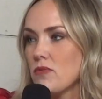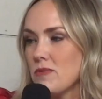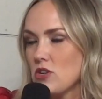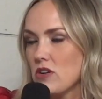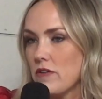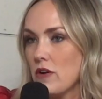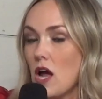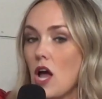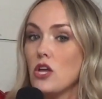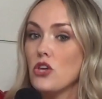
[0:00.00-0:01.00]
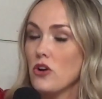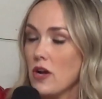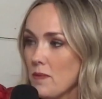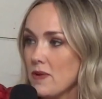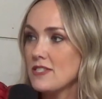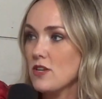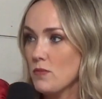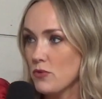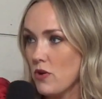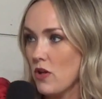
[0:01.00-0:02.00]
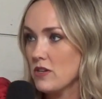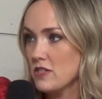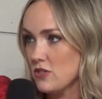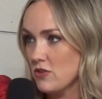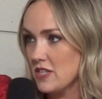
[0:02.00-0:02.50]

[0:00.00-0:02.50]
let me start over. Your company is called Blue Collar Consulting.